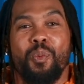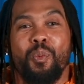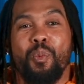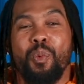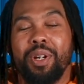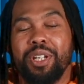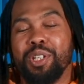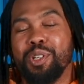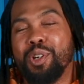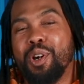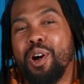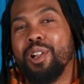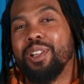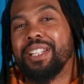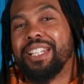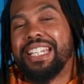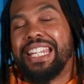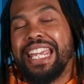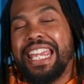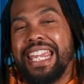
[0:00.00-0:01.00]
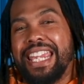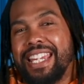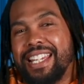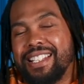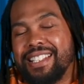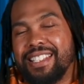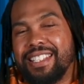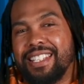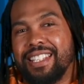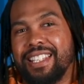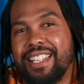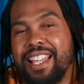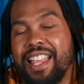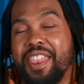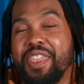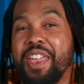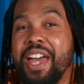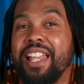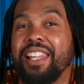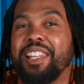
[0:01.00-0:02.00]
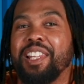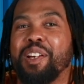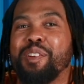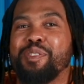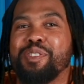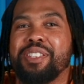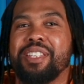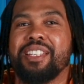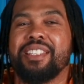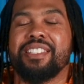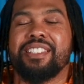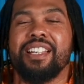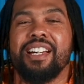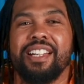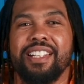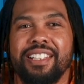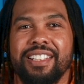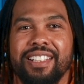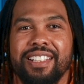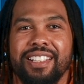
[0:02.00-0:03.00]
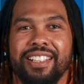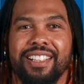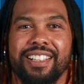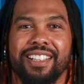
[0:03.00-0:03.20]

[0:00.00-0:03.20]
What do you call an ant that loves the sun?